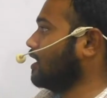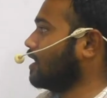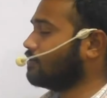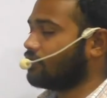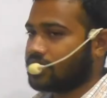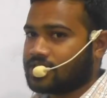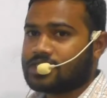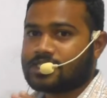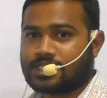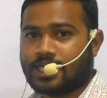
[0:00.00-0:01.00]
and what is
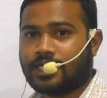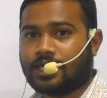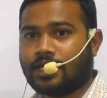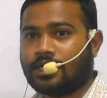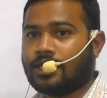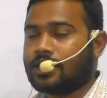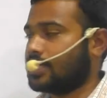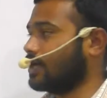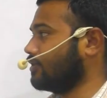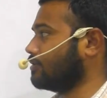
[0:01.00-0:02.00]
state and
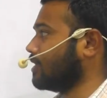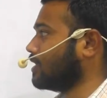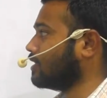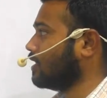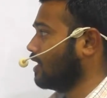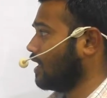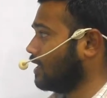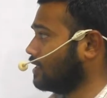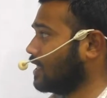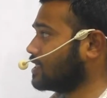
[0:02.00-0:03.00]
government.
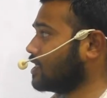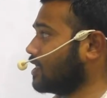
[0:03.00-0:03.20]
And next thing